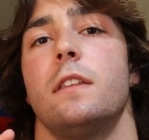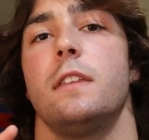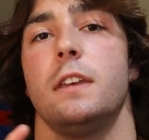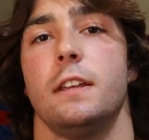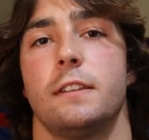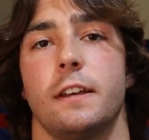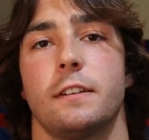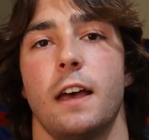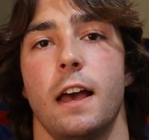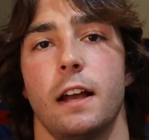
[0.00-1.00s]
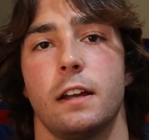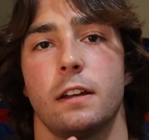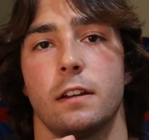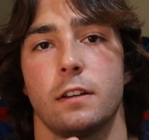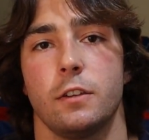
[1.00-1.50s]
the TikTok,
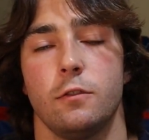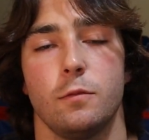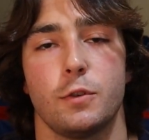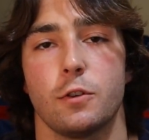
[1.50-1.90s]
YouTube